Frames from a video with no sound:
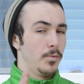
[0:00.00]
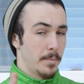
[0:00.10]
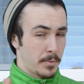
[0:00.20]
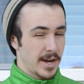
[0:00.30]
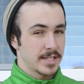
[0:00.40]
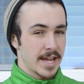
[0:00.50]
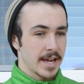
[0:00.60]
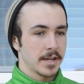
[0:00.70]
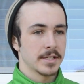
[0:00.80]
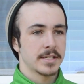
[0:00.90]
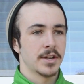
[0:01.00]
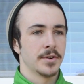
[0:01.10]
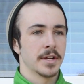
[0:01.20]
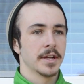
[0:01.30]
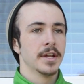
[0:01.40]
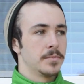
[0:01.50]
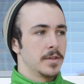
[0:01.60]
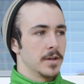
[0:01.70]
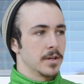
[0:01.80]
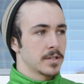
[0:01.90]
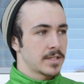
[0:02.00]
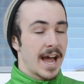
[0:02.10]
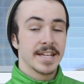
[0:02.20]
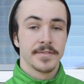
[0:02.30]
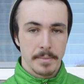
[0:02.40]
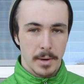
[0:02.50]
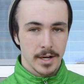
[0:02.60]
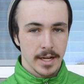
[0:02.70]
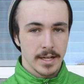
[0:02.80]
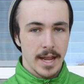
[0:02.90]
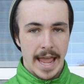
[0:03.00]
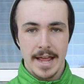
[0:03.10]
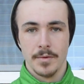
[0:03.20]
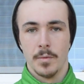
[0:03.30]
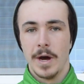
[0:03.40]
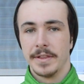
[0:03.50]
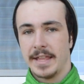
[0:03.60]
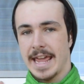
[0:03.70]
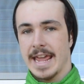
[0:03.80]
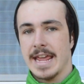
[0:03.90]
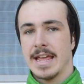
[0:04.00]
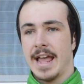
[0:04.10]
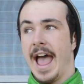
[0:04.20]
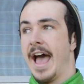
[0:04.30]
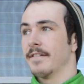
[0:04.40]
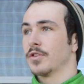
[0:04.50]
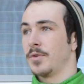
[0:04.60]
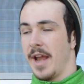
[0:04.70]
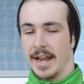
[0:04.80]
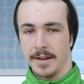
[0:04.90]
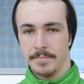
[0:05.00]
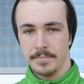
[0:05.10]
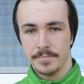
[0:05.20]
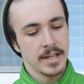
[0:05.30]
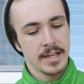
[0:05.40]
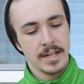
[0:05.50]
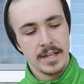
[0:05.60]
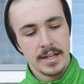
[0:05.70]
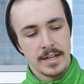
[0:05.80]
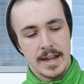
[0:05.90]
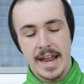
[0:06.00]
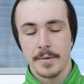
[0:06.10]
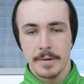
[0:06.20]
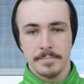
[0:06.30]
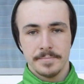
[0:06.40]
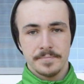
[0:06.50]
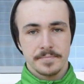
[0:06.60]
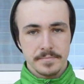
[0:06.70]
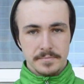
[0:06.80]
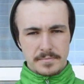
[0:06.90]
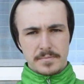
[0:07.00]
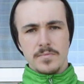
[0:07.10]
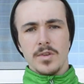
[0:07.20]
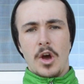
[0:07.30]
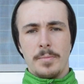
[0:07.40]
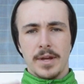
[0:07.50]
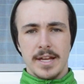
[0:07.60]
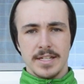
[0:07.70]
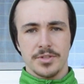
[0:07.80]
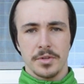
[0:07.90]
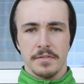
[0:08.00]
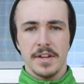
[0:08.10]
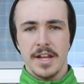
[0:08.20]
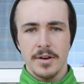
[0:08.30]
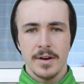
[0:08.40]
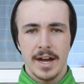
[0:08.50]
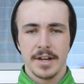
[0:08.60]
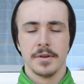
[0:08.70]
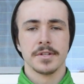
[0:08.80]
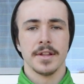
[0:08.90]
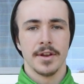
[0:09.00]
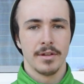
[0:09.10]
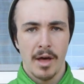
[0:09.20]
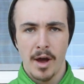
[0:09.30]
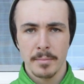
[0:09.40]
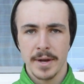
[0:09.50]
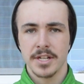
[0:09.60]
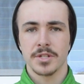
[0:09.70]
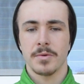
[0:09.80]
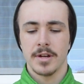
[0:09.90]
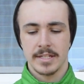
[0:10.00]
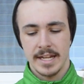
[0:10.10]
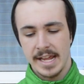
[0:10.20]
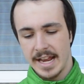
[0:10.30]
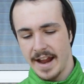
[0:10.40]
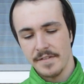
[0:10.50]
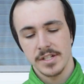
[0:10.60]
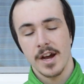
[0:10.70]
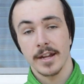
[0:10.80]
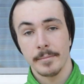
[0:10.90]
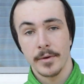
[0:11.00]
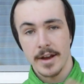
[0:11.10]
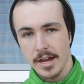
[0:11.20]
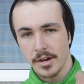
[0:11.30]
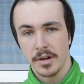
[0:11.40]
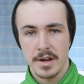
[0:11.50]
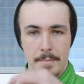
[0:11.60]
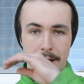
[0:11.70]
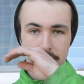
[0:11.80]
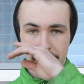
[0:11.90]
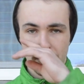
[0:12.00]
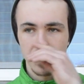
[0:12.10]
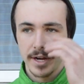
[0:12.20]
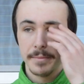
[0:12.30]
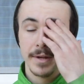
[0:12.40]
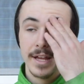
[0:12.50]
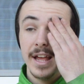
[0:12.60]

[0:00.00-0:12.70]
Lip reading: the price tag considering the size of the market and what they have created. Anyway, hope you guys enjoyed the video. I know it was a little long, but I just wanted to hit every talking point I could about this program.